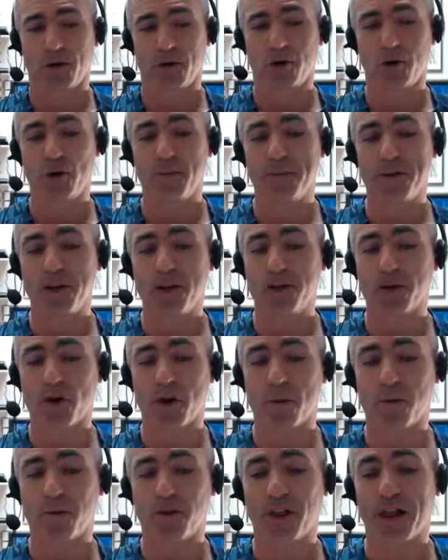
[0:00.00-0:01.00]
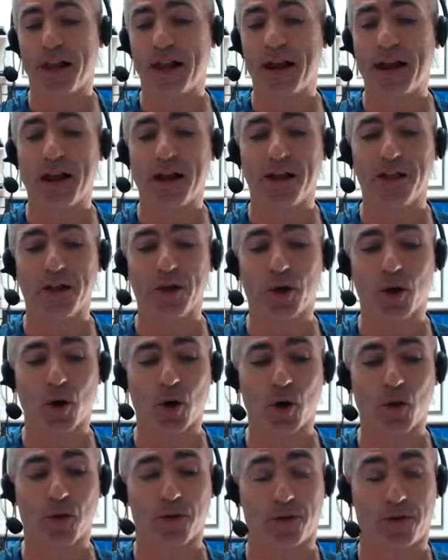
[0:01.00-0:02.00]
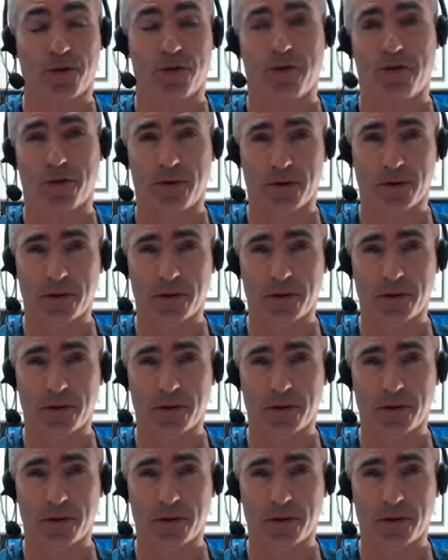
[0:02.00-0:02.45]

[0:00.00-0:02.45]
humans are a plague on the earth